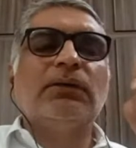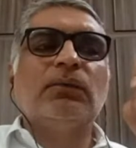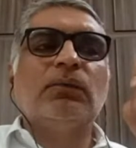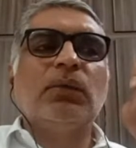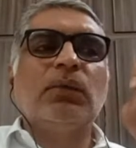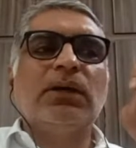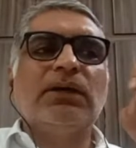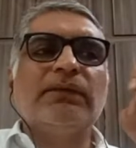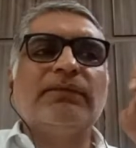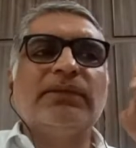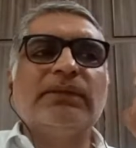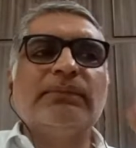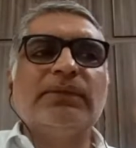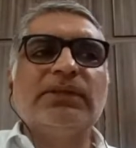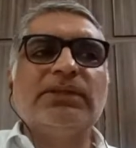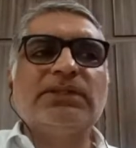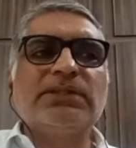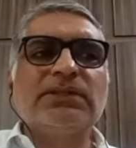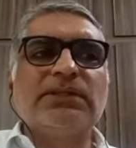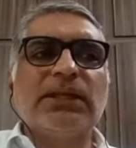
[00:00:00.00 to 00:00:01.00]
One of them
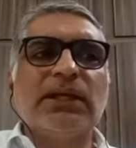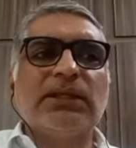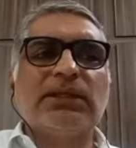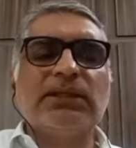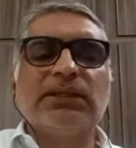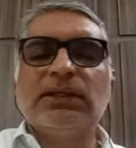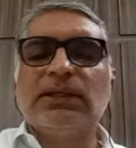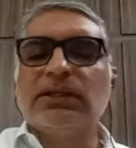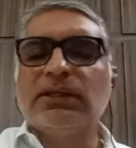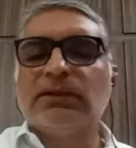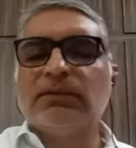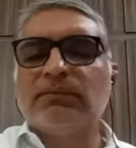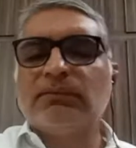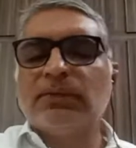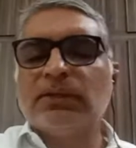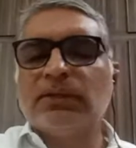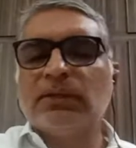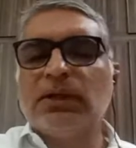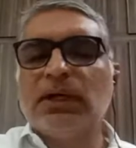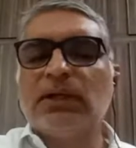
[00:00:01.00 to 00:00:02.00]
is that
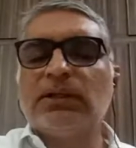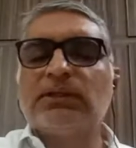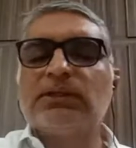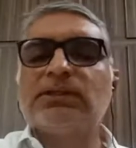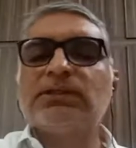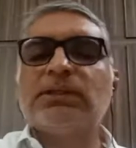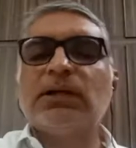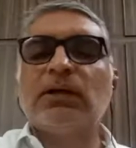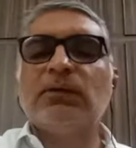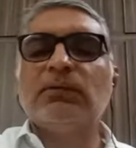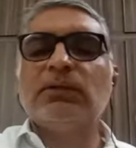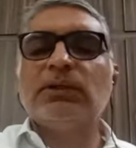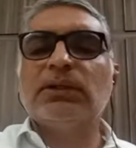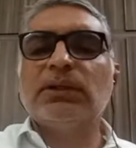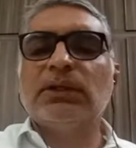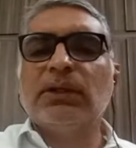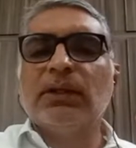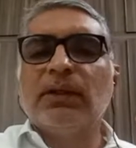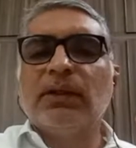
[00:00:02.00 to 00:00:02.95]
ultrasound